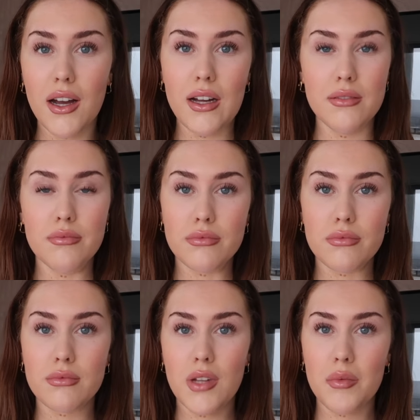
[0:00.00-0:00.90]

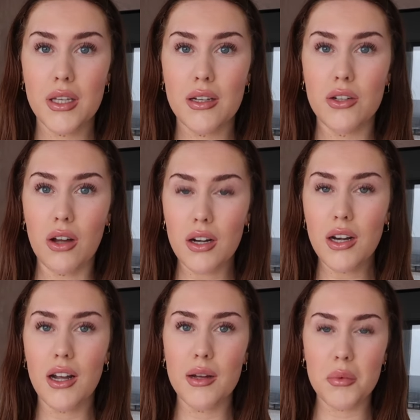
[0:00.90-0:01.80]
I mean, not
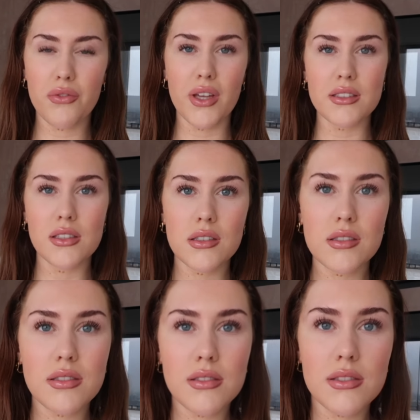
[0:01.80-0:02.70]
gonna lie, my face
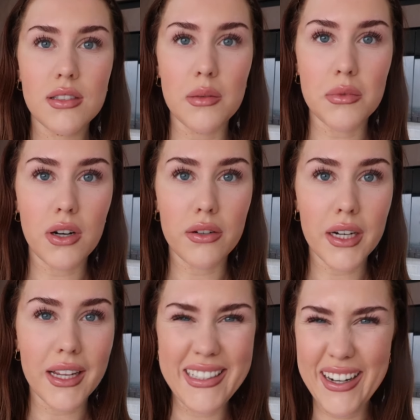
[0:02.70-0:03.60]
looks slimmer already.